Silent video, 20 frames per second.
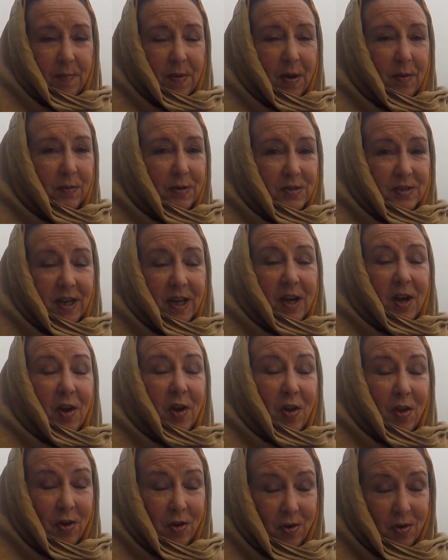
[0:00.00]
I wish I'd
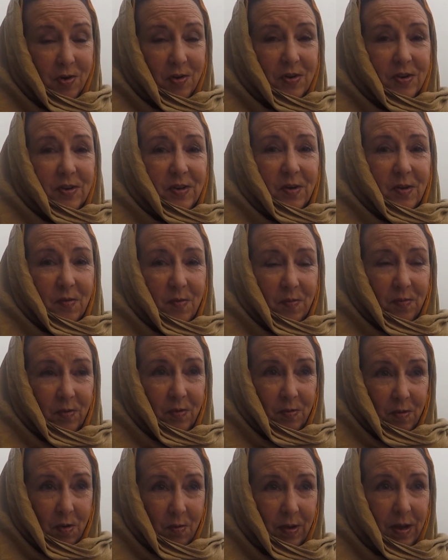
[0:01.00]
learned
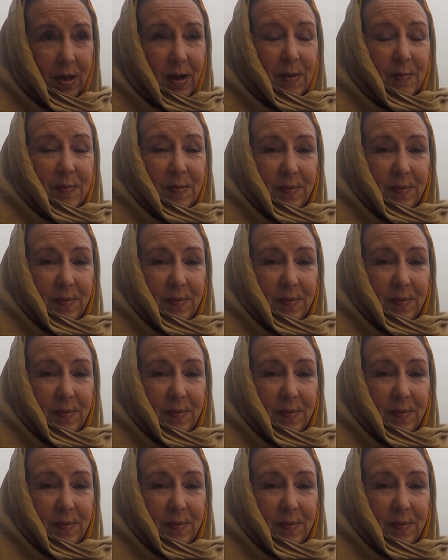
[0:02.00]
growing up.